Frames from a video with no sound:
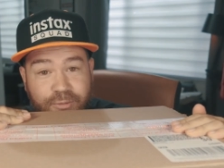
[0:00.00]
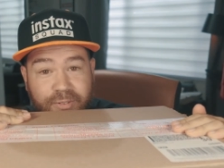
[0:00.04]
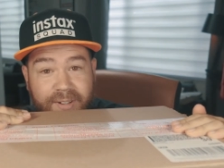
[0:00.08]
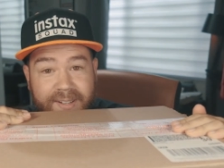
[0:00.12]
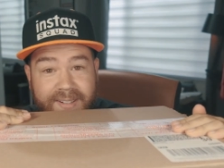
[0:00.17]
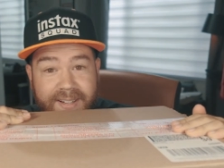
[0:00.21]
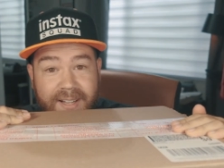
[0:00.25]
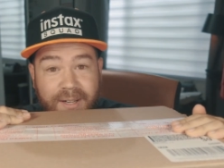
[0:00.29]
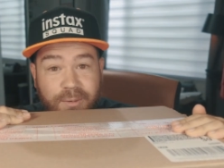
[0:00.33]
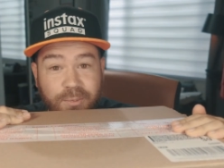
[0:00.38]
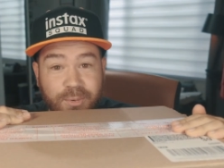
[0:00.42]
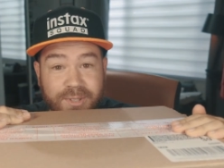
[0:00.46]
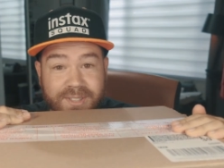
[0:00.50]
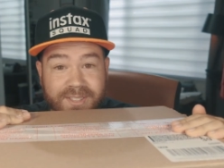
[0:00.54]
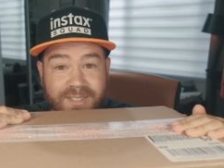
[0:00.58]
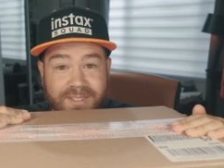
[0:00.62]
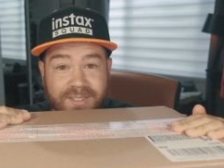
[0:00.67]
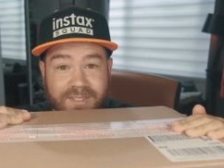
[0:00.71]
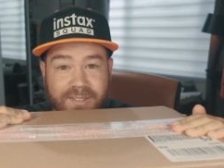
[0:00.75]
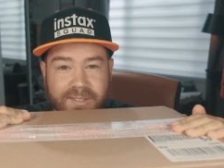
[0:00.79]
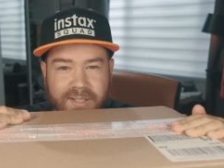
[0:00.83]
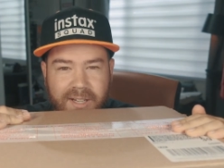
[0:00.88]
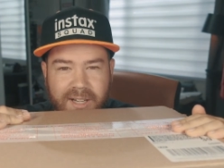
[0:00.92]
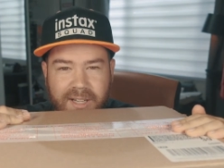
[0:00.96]
find out what's
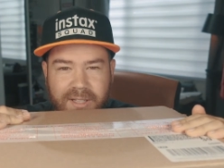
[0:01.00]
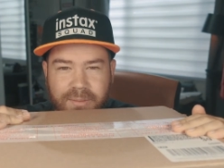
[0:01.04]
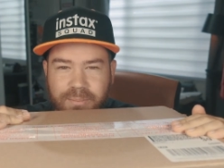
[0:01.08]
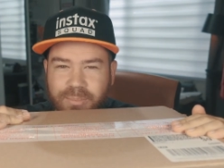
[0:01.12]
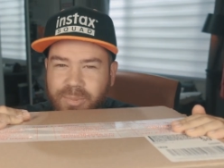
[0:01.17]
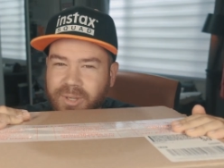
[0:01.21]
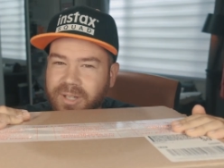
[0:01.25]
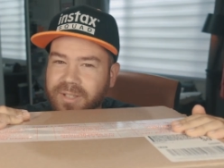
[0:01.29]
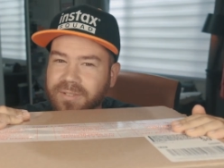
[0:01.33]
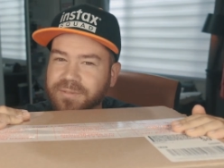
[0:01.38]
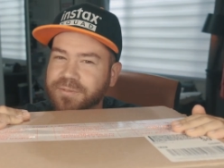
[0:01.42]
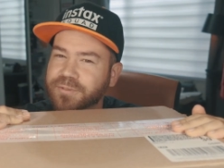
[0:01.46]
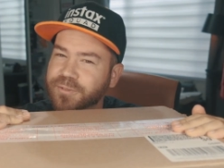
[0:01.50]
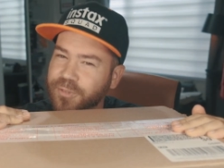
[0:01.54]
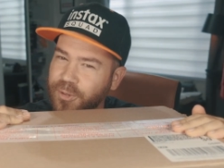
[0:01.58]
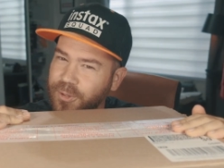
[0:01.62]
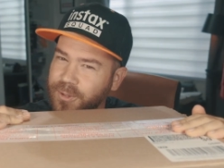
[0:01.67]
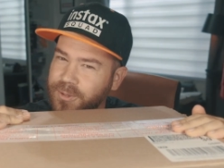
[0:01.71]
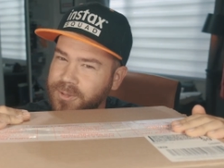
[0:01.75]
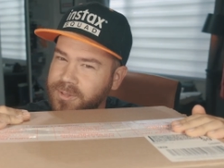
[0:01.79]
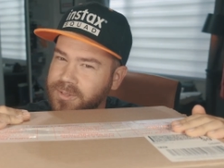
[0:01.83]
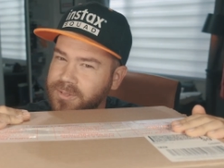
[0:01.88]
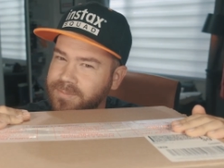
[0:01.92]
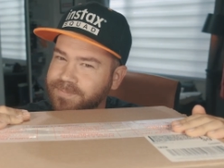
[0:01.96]
inside. But
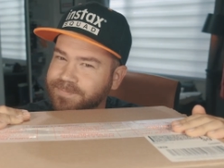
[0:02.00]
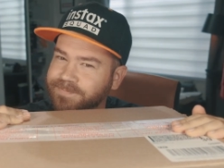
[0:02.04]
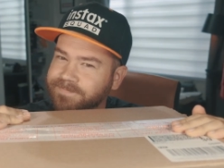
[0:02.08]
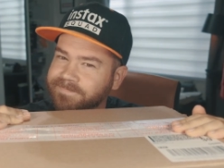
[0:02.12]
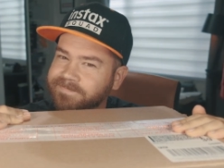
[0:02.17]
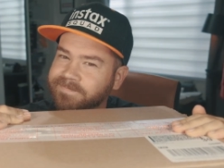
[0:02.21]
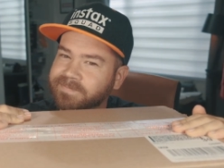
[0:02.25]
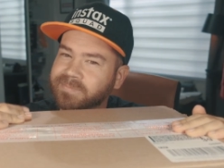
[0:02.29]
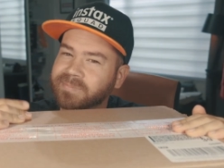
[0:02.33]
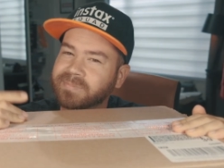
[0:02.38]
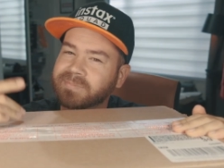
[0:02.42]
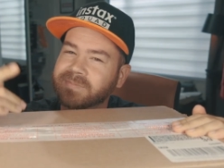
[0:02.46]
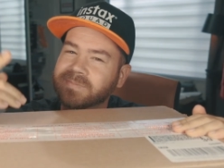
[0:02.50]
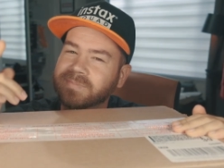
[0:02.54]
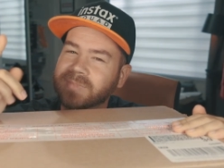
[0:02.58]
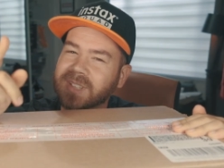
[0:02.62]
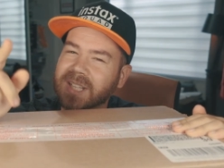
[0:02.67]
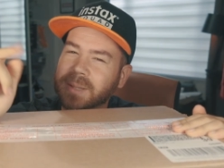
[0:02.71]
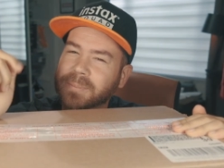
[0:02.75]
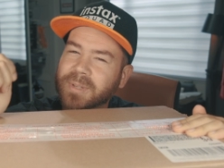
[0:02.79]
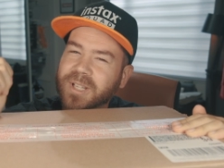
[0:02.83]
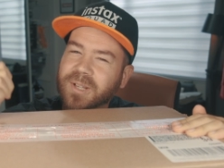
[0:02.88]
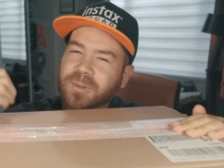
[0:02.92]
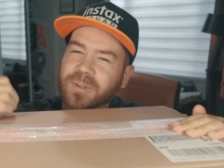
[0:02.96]
first,
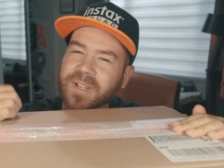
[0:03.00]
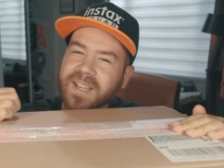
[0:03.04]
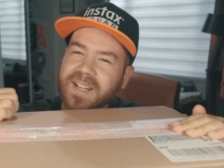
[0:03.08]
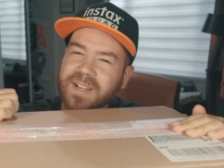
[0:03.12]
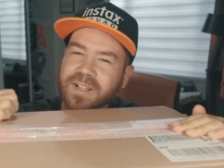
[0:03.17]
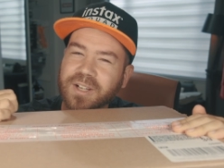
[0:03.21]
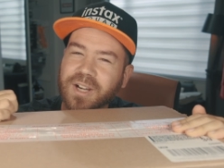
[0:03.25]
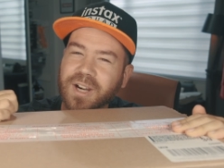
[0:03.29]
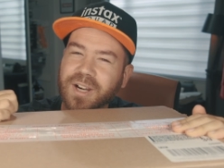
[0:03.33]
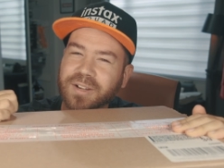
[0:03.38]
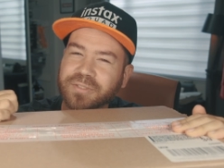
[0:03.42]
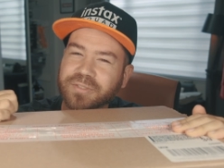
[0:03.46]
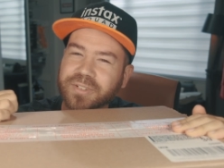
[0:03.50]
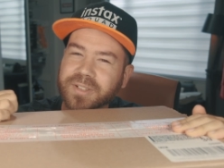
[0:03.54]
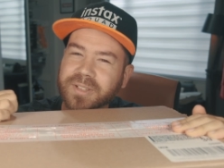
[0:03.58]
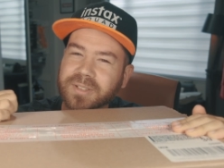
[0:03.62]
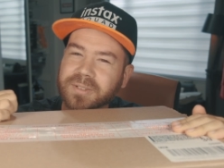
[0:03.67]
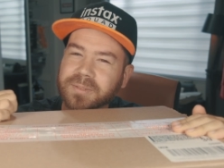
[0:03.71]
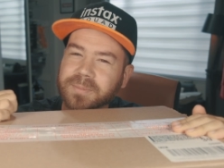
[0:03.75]
let me go get a coffee.